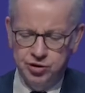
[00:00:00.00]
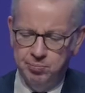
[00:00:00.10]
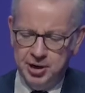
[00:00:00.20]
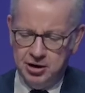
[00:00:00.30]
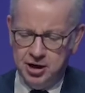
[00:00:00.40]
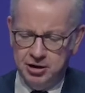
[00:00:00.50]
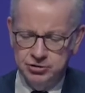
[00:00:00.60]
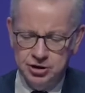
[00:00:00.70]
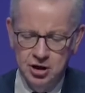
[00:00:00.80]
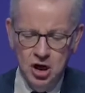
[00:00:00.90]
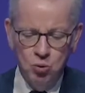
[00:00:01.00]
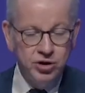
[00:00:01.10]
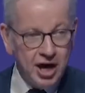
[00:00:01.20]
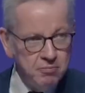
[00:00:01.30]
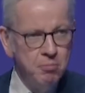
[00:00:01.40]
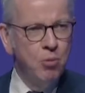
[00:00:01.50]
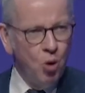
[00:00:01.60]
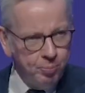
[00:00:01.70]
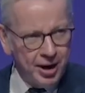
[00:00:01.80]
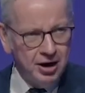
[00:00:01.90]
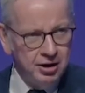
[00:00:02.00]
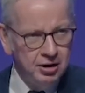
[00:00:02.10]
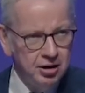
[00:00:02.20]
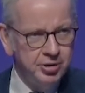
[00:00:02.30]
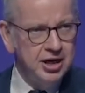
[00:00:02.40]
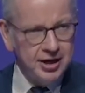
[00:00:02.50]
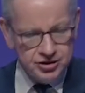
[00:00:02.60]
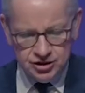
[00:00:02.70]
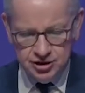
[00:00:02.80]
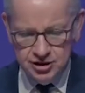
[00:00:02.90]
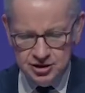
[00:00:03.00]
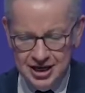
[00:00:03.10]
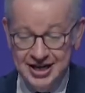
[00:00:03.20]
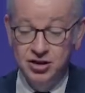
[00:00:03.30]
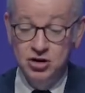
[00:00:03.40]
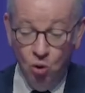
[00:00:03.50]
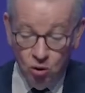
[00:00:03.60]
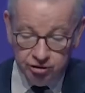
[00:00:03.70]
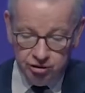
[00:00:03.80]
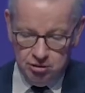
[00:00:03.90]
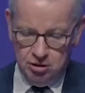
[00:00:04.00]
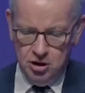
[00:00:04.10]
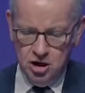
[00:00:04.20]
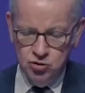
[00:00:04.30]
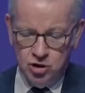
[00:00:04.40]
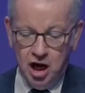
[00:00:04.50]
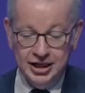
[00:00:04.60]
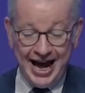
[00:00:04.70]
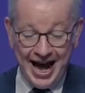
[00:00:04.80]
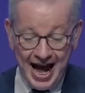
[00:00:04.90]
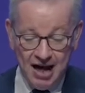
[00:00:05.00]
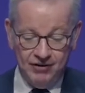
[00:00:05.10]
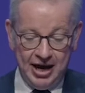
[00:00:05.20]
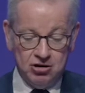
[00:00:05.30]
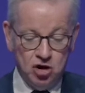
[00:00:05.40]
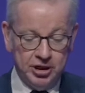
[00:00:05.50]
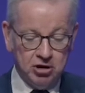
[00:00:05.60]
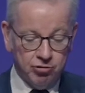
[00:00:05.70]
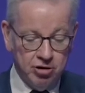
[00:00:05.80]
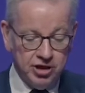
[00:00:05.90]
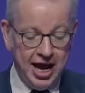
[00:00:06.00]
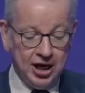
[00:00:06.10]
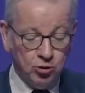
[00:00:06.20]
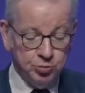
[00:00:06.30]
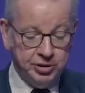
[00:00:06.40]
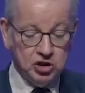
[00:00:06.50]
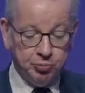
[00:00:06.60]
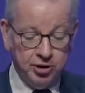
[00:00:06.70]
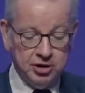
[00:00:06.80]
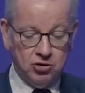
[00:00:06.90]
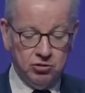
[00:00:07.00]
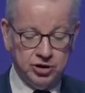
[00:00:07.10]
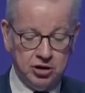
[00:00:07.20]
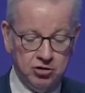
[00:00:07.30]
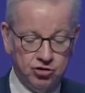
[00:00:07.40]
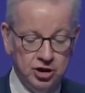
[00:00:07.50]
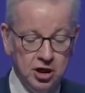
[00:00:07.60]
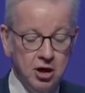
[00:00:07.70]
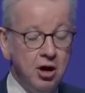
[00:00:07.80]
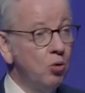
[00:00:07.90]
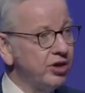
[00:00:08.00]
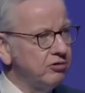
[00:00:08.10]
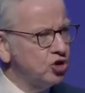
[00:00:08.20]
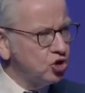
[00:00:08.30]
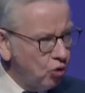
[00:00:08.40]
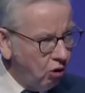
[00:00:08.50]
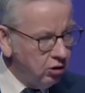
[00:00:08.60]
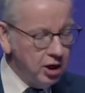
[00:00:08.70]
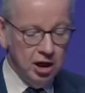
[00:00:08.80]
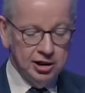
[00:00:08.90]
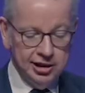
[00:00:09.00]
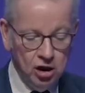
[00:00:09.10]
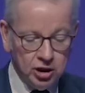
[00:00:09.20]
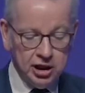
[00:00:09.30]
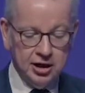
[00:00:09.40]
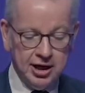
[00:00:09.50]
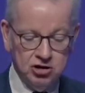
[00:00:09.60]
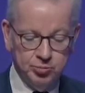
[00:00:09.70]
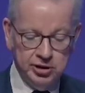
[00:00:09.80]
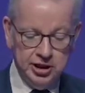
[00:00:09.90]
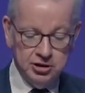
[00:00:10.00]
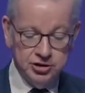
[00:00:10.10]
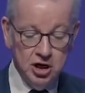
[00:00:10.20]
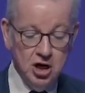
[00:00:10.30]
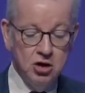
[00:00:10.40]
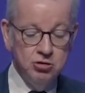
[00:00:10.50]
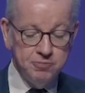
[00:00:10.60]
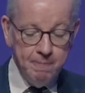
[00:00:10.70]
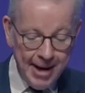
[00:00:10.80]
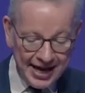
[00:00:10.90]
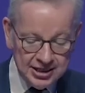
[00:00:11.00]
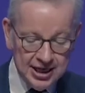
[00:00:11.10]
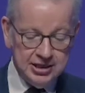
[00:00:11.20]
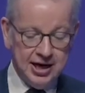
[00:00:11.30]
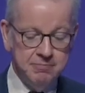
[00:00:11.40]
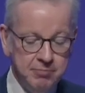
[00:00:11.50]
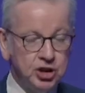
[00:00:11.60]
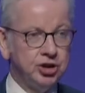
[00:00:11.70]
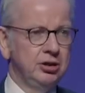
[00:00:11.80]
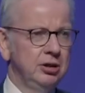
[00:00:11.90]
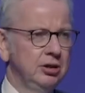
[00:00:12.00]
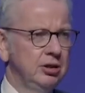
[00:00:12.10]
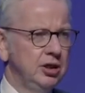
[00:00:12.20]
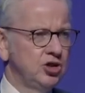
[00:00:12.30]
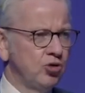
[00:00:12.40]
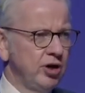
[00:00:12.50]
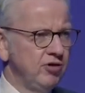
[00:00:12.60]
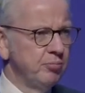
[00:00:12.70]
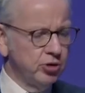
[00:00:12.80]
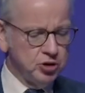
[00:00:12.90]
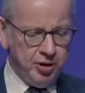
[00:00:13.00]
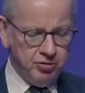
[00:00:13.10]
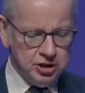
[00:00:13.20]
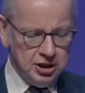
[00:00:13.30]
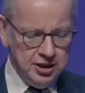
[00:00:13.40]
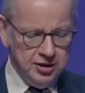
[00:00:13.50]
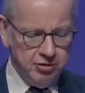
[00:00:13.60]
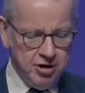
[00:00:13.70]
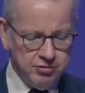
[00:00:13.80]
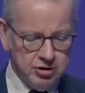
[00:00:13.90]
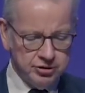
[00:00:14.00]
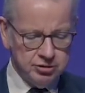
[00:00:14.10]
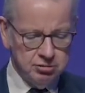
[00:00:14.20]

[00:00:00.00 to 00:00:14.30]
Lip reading: powerhouse without more power being exercised in the north. You can't have economic growth equitably spread across the country without strong, locally accountable leaders whose mandate and mission is driving prosperity in their areas.